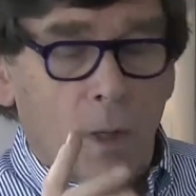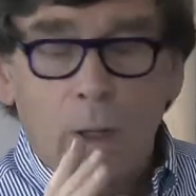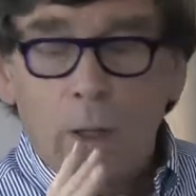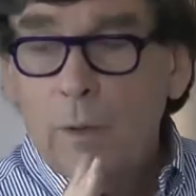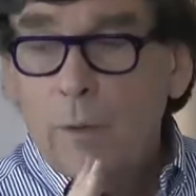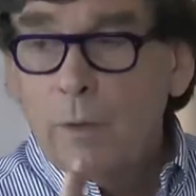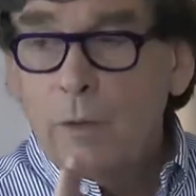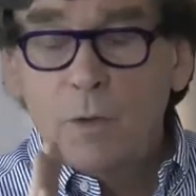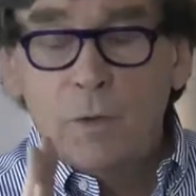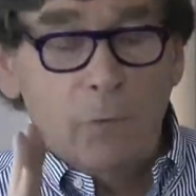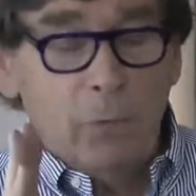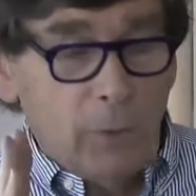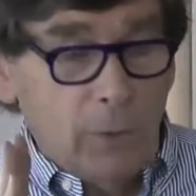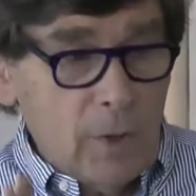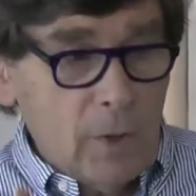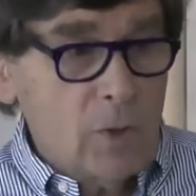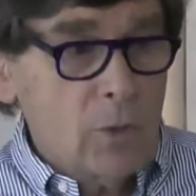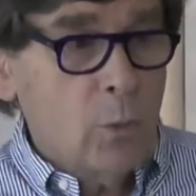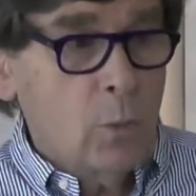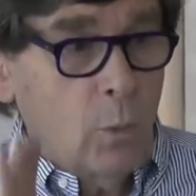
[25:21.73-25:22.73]
And this
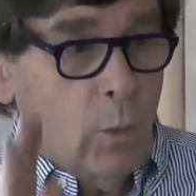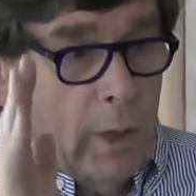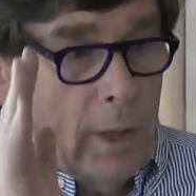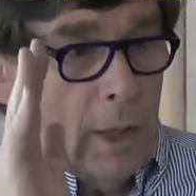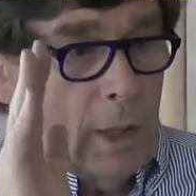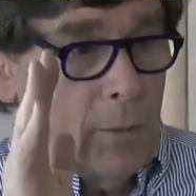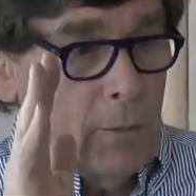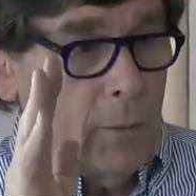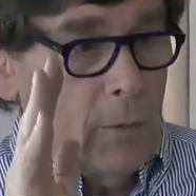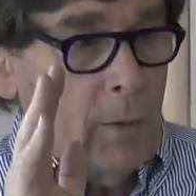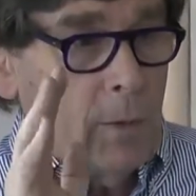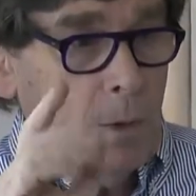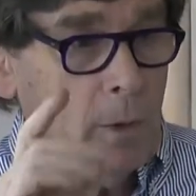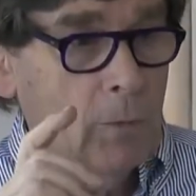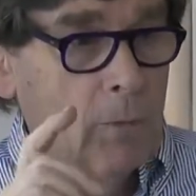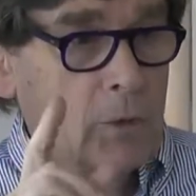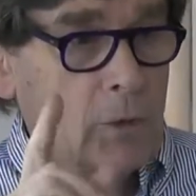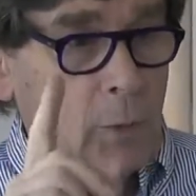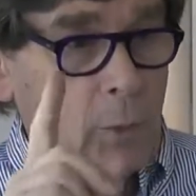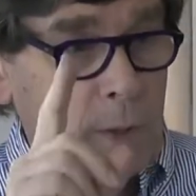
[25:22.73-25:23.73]
first wave
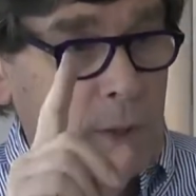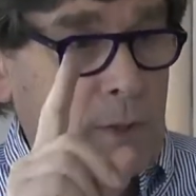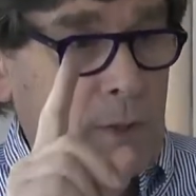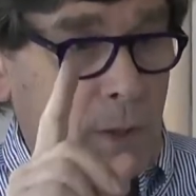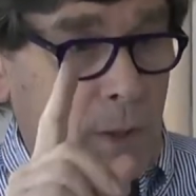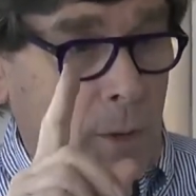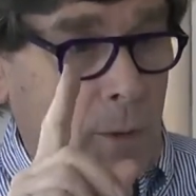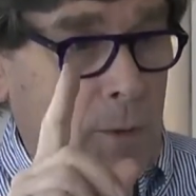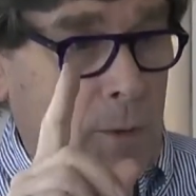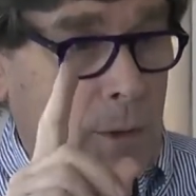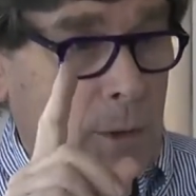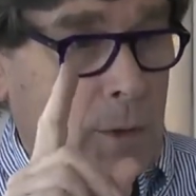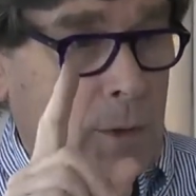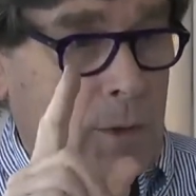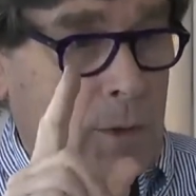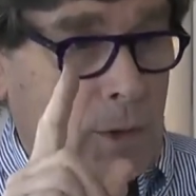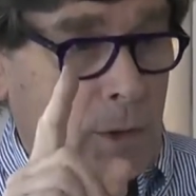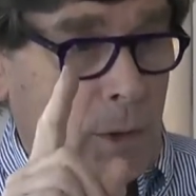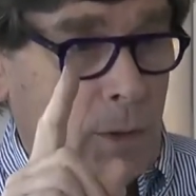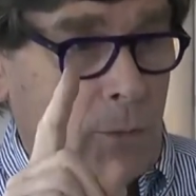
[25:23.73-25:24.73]
of squeeze out
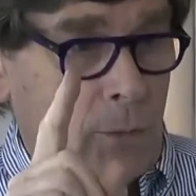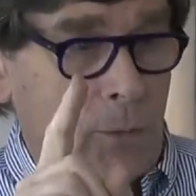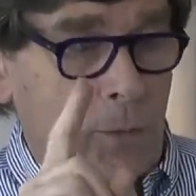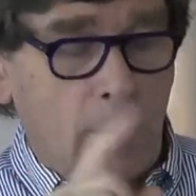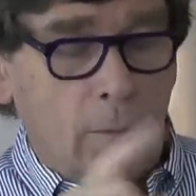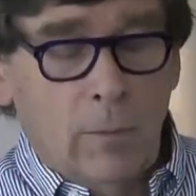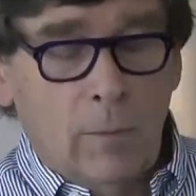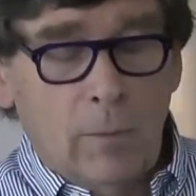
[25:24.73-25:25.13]
stuff,